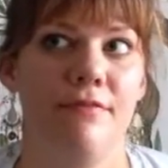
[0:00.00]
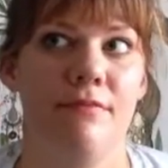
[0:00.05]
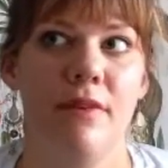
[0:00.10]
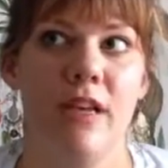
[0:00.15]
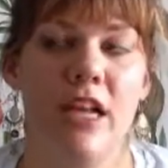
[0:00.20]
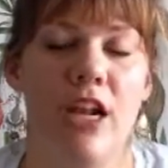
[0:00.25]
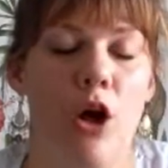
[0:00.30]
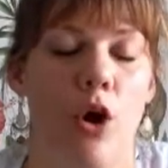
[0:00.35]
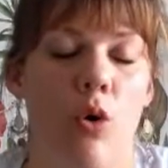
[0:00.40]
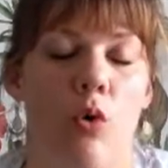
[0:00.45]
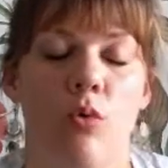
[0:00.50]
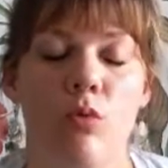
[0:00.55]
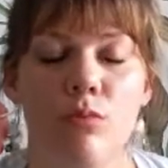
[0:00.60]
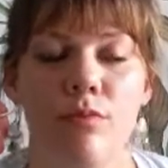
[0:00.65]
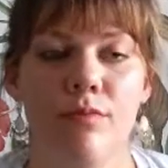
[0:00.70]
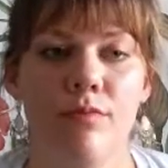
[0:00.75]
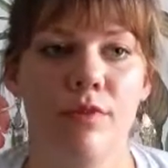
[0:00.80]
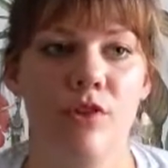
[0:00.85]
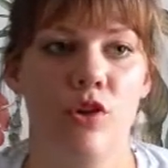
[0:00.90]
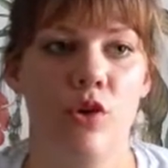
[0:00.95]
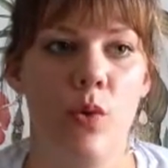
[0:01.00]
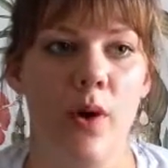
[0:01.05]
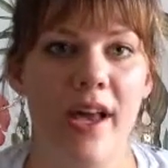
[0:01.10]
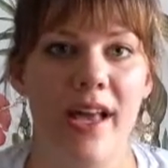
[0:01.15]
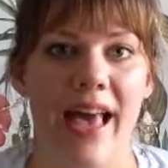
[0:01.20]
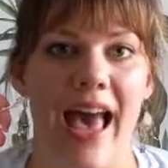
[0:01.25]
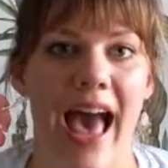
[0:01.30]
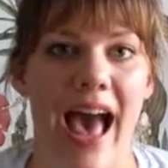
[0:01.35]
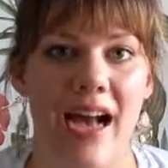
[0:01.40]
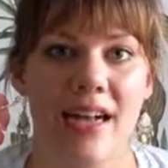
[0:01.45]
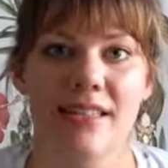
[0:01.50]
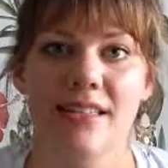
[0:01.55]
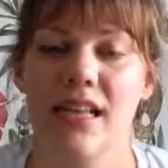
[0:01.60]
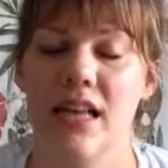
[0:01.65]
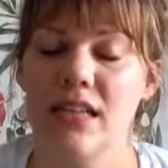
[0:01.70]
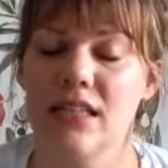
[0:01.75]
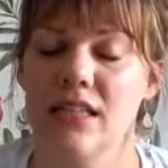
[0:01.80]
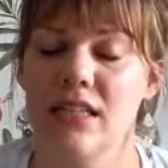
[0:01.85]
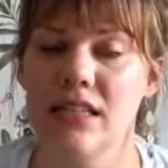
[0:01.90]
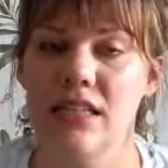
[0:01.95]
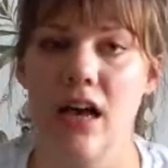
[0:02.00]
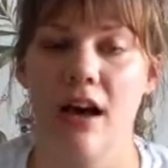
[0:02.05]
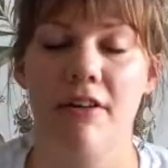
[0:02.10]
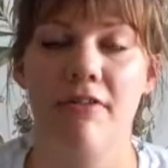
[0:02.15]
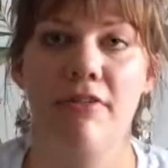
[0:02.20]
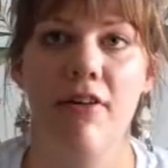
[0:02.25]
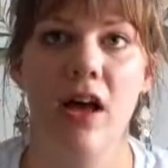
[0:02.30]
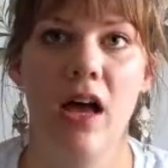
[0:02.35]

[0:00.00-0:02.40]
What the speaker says: you know, quick access stuff.